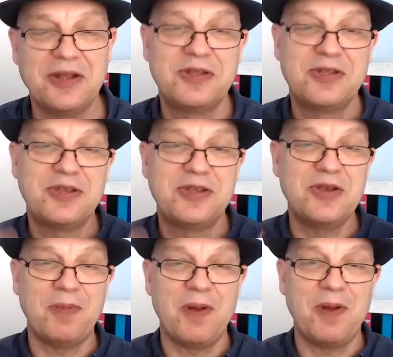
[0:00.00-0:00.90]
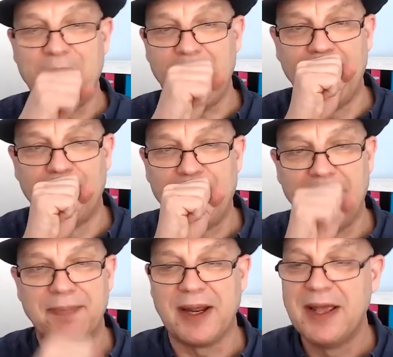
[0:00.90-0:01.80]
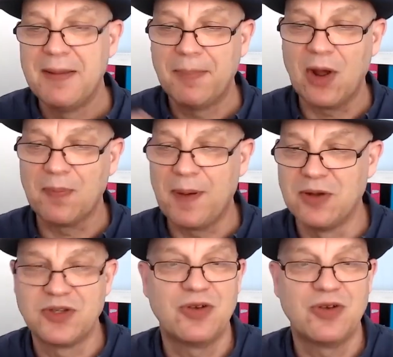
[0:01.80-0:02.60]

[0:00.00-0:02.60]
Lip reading: do blog, pardon me, blog posts.